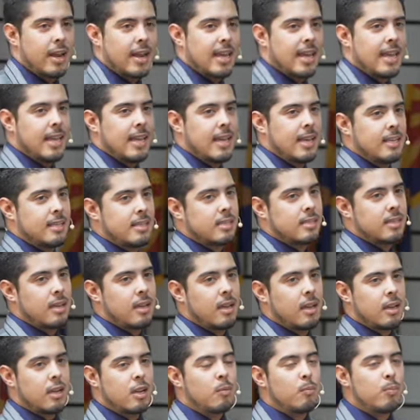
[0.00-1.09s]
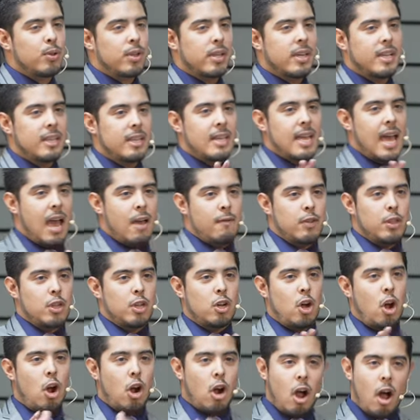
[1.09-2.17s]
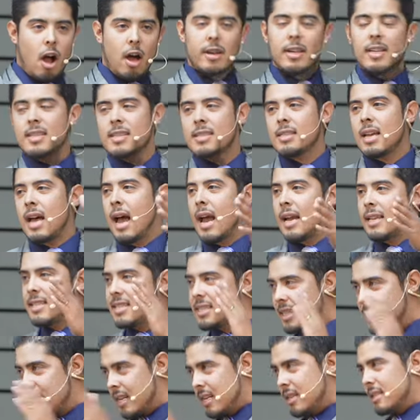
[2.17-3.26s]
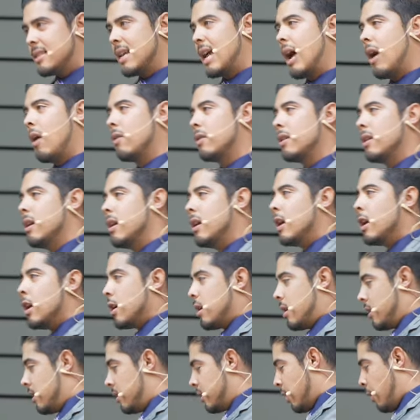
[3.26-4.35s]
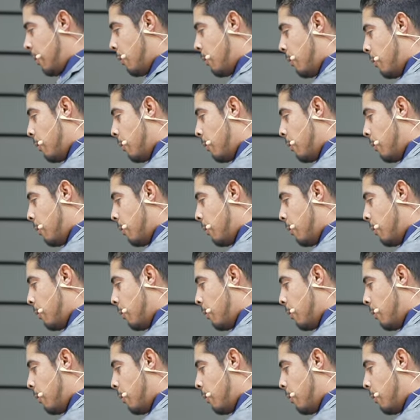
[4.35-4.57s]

is completely having the car on its side, skidding down, the